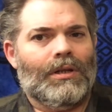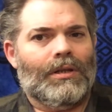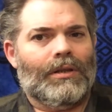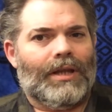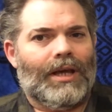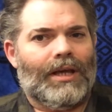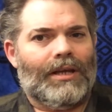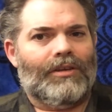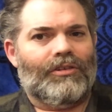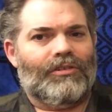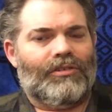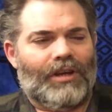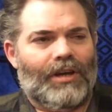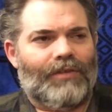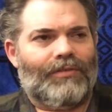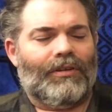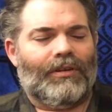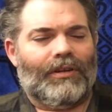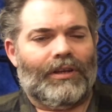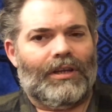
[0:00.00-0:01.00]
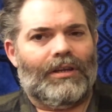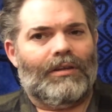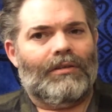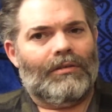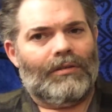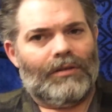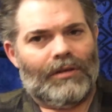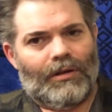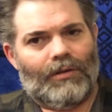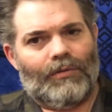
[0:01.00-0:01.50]
That is definitely,
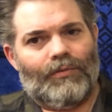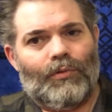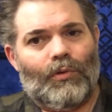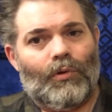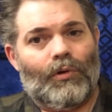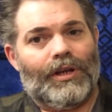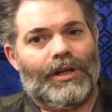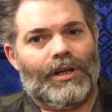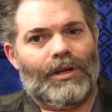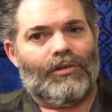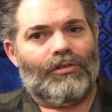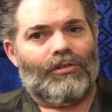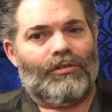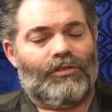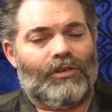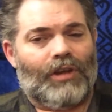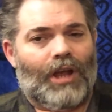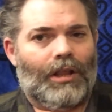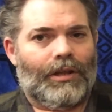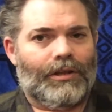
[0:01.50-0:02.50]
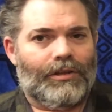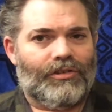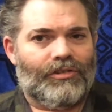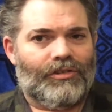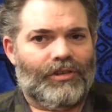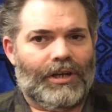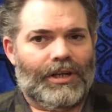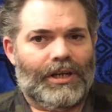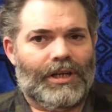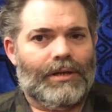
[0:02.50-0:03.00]
40 years of solid
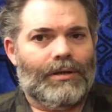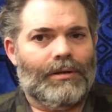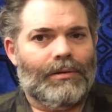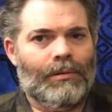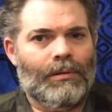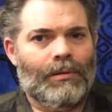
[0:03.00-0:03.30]
study.